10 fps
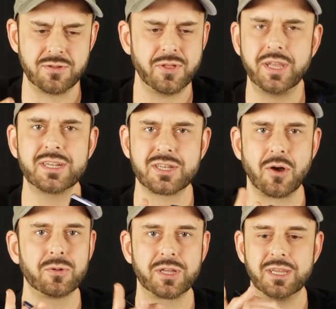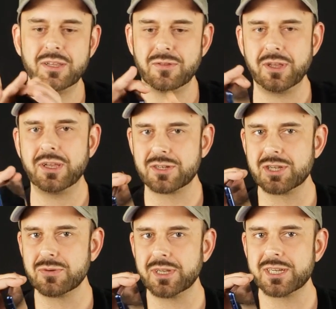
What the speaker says: You think it's holding it, you think it's doing